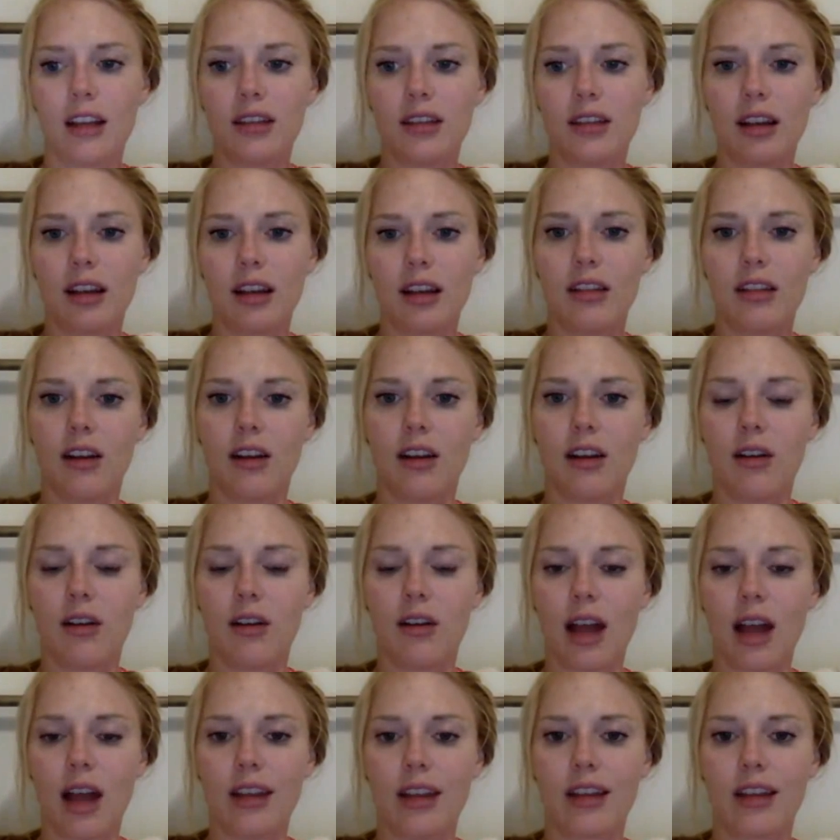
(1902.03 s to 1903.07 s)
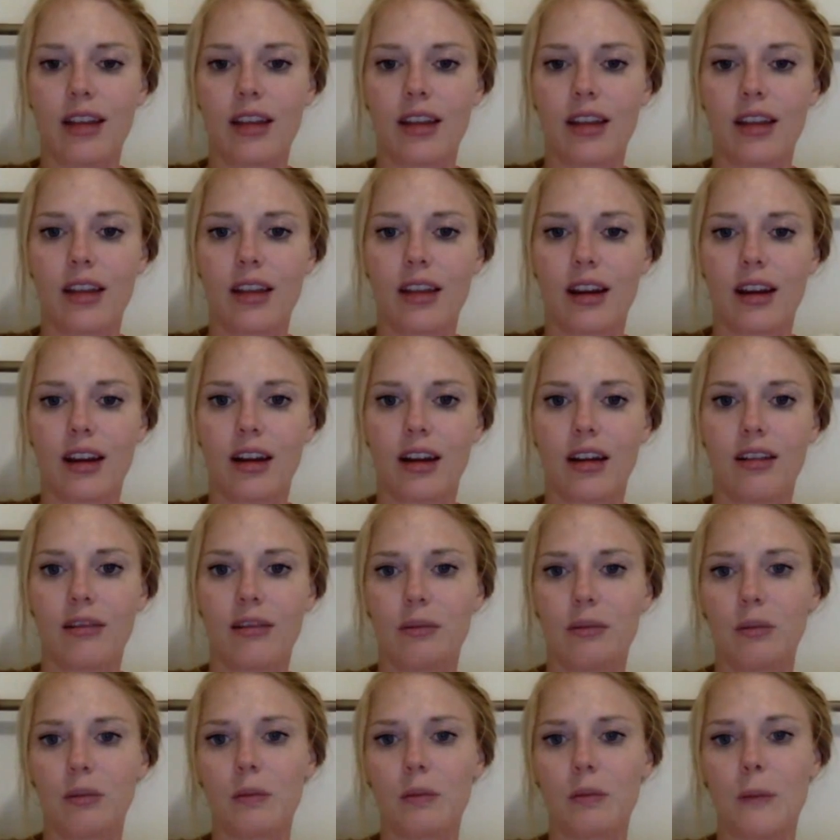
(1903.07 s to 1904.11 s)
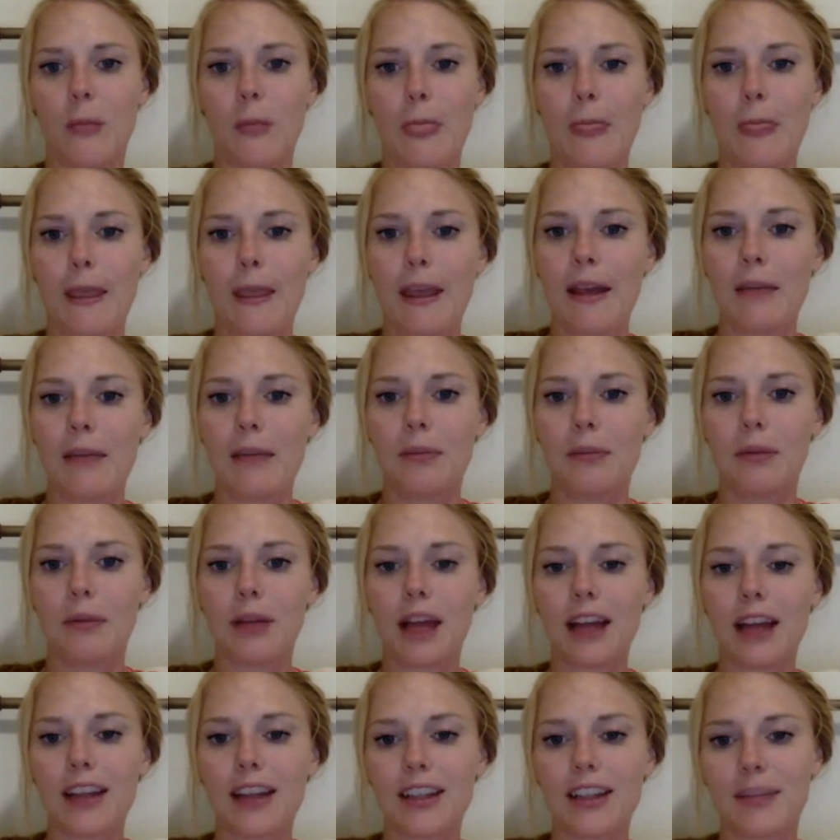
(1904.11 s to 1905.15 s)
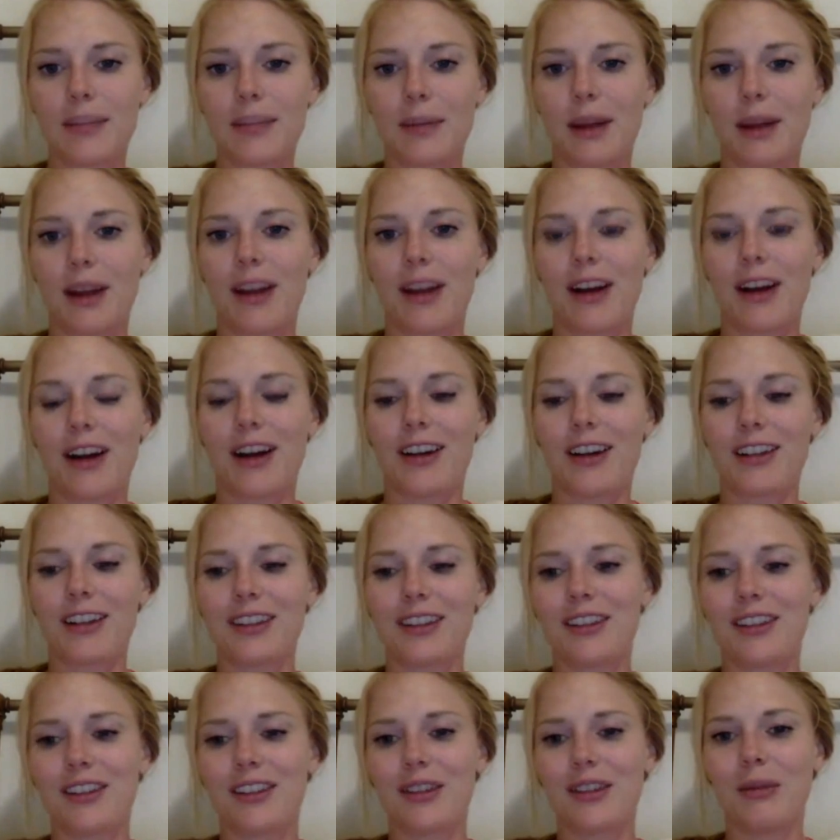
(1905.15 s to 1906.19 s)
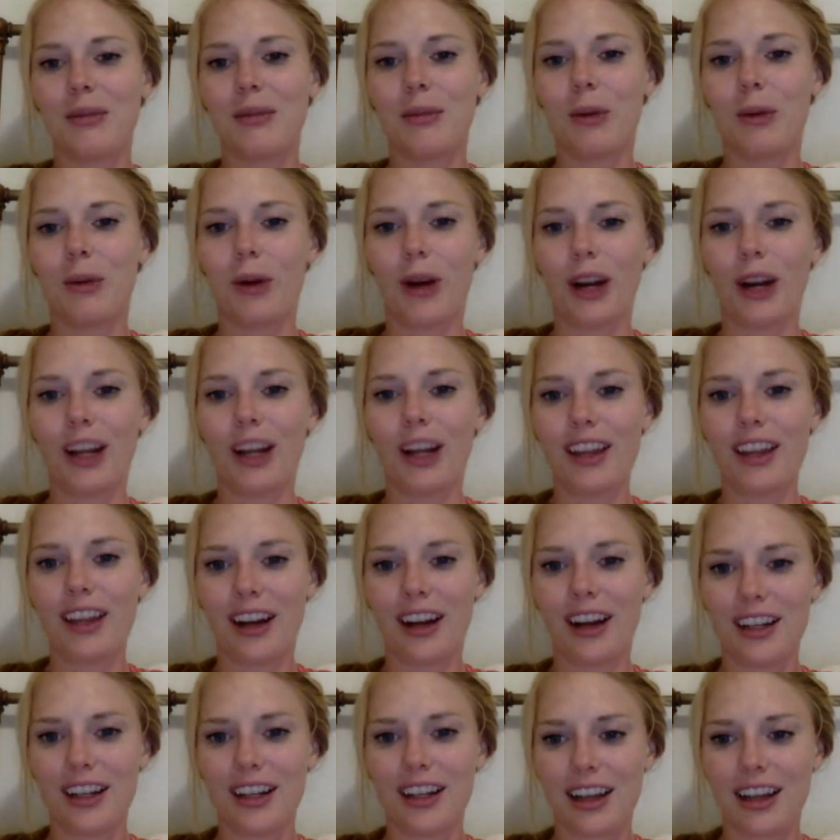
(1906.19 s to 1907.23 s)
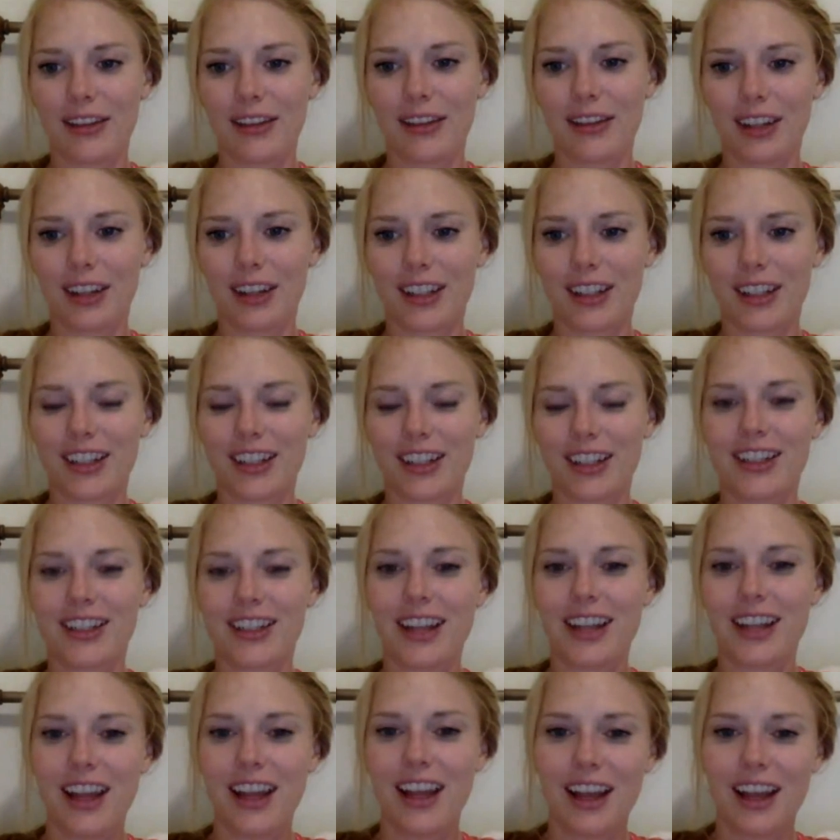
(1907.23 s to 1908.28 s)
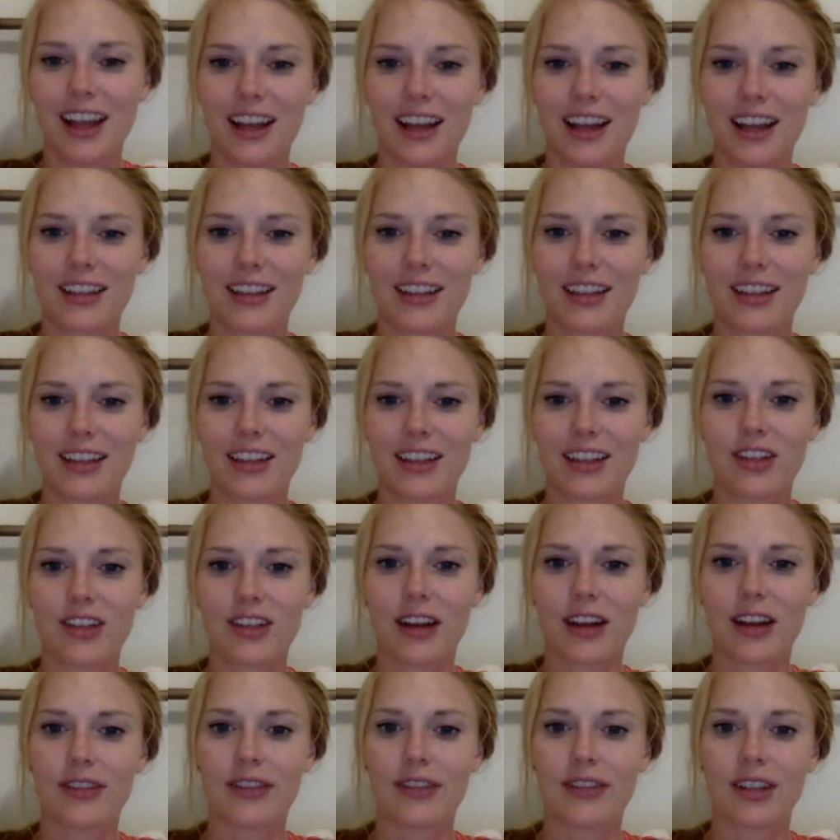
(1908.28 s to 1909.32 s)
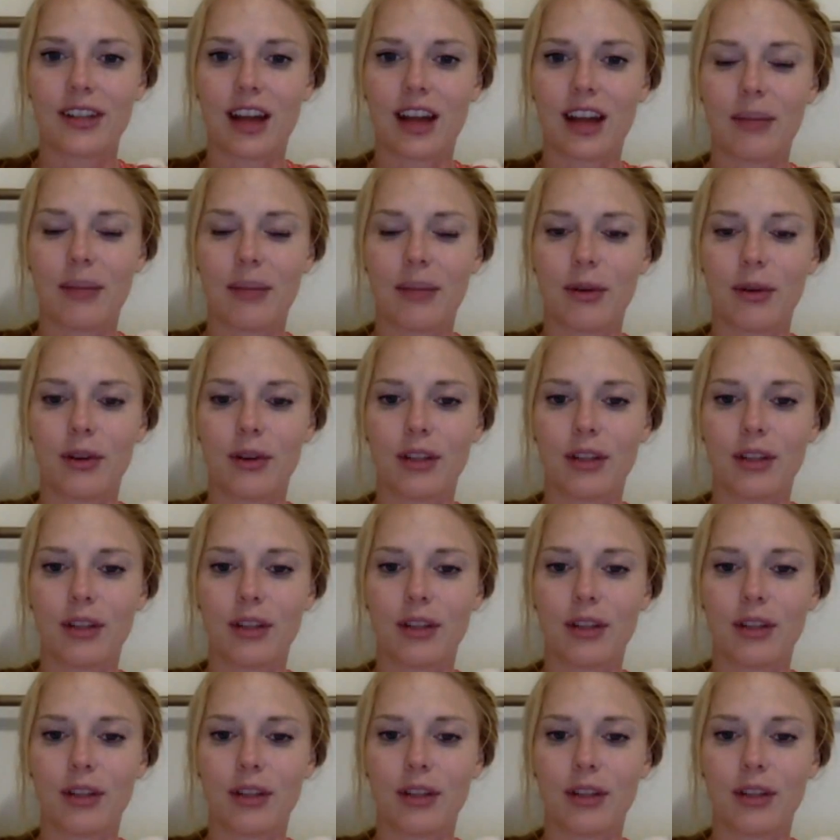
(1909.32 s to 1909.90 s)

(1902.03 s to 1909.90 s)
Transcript: you know, I think that they're blessed by God to more in their endeavors. Mm-hmm. They strive to uphold